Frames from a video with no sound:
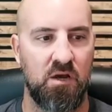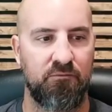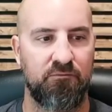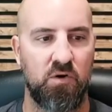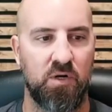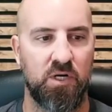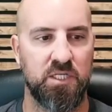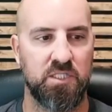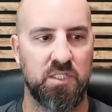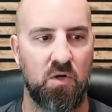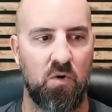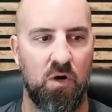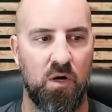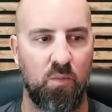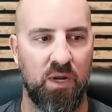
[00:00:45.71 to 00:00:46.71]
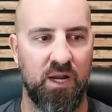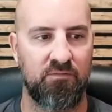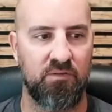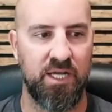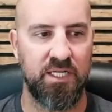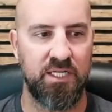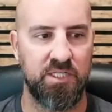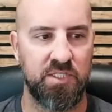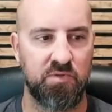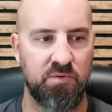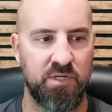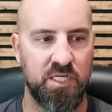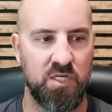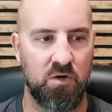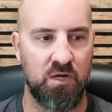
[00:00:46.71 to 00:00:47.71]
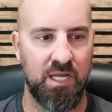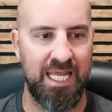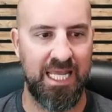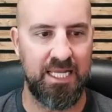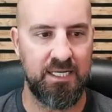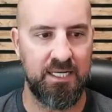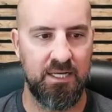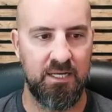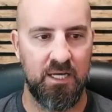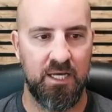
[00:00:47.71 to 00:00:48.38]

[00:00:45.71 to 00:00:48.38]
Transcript: focused on whatever industry you're in,